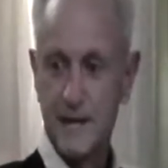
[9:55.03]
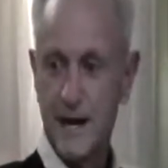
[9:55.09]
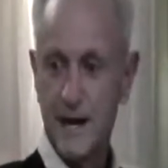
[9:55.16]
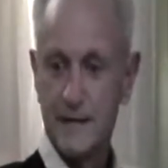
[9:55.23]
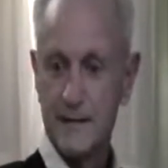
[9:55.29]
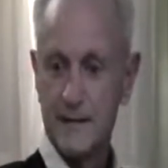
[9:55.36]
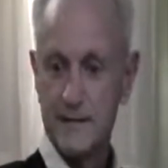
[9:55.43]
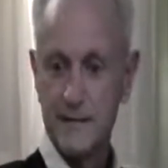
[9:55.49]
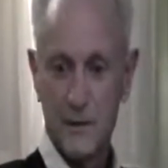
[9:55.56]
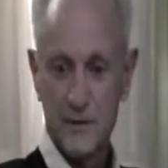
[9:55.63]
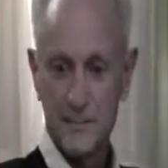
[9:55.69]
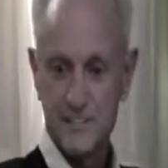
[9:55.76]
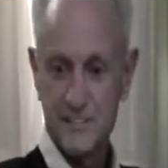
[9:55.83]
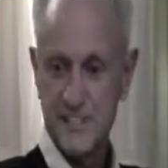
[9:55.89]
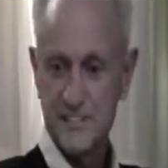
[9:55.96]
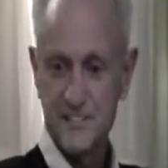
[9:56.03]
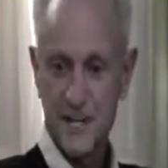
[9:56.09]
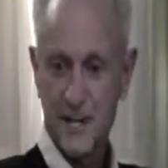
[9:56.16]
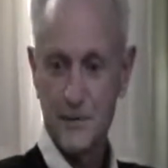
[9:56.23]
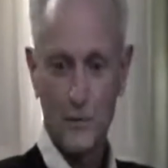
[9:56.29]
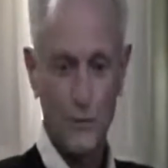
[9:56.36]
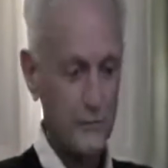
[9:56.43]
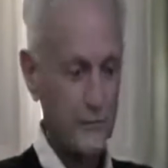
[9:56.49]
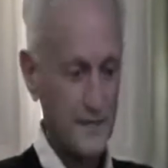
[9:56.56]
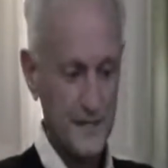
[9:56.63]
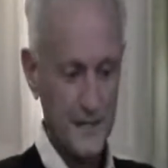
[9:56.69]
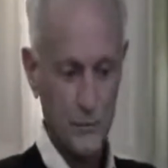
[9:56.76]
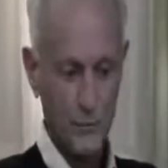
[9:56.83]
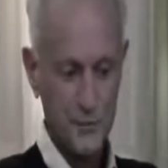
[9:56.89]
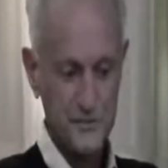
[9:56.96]
it's not going to feel
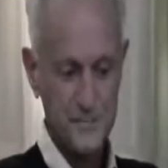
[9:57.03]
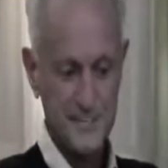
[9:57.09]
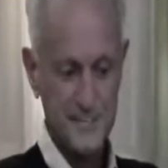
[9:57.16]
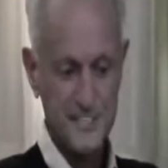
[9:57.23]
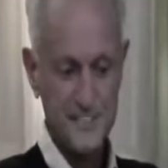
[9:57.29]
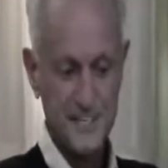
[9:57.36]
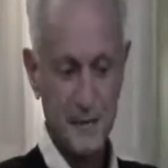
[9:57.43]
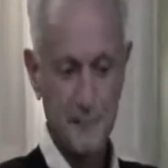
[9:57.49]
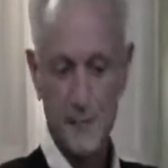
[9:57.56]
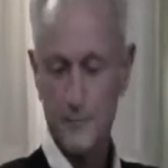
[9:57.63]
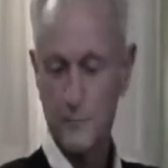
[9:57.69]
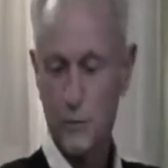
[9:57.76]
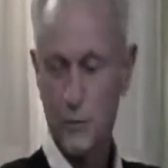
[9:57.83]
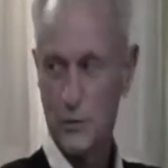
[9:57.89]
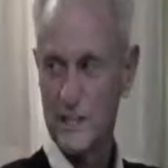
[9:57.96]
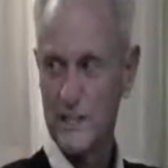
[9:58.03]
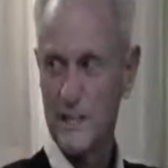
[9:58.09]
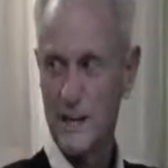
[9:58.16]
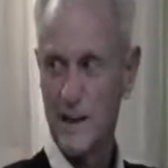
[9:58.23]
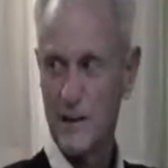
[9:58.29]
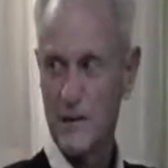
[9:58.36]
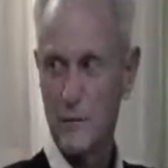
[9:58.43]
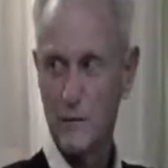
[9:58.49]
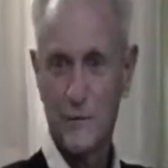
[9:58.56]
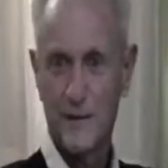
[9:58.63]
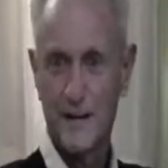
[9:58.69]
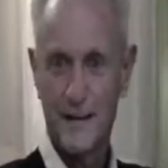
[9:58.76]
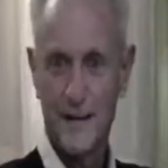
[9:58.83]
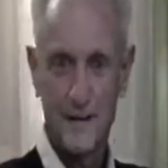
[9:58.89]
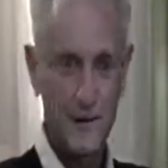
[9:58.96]
any worse than this. And I may pull a little hair on their
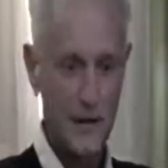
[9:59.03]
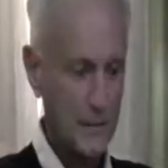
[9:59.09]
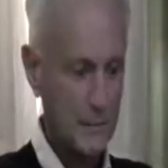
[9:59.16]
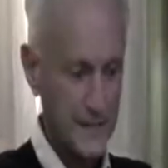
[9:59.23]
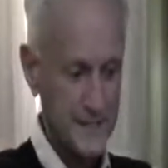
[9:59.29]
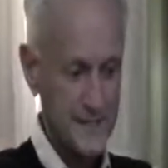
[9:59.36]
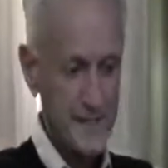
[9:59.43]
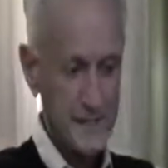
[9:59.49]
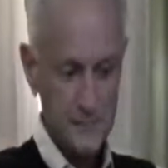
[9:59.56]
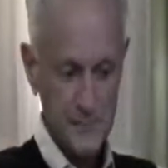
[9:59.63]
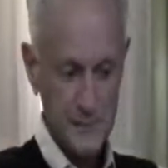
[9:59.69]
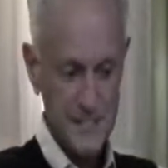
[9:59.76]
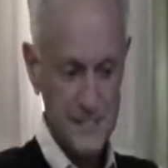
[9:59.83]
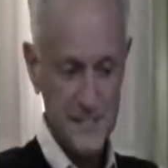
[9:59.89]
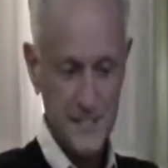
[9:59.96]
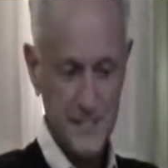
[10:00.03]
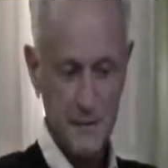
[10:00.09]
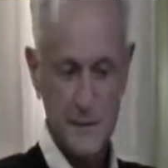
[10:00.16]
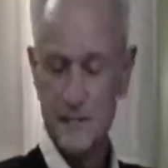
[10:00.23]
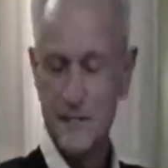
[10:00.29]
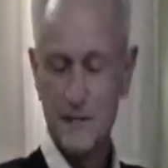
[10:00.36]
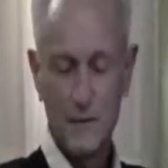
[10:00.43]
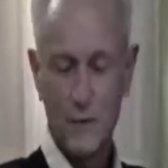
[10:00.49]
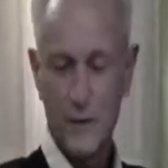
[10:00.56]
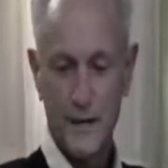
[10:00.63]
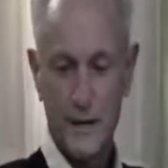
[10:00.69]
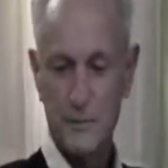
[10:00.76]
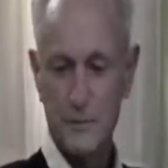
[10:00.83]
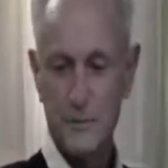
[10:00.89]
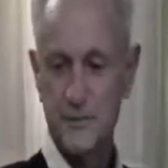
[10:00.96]
hand, or I may pinch it a little bit. What
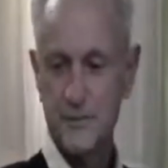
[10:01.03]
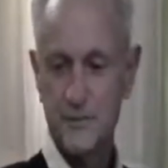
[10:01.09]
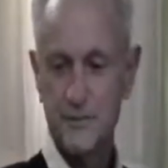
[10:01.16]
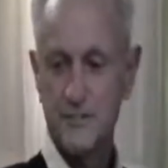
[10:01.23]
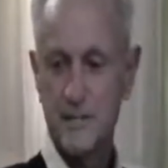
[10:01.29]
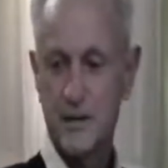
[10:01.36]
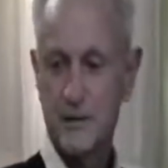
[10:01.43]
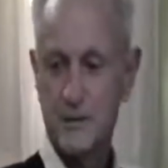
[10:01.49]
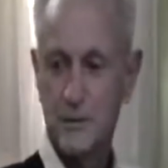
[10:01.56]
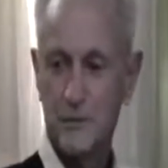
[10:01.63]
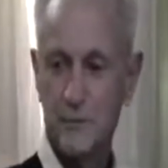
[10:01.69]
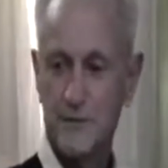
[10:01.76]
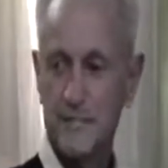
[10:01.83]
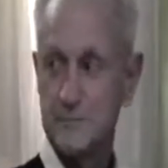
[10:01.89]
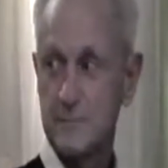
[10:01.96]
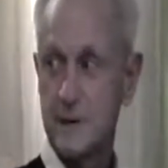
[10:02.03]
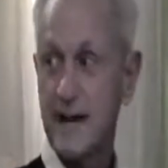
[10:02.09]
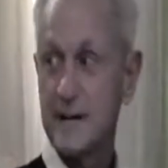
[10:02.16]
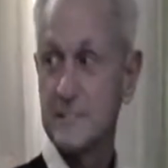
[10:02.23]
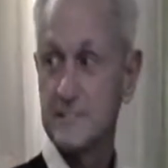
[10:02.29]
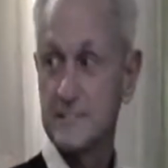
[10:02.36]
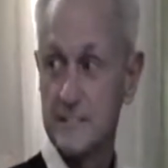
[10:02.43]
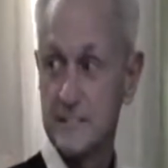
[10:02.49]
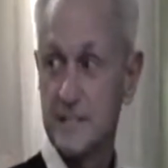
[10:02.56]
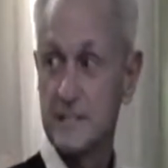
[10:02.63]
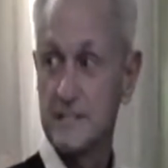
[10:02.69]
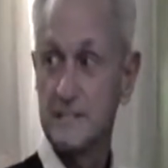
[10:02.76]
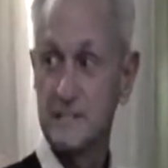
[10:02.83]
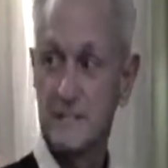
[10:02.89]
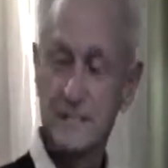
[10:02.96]
I'm going to do is not going to be as bad as this.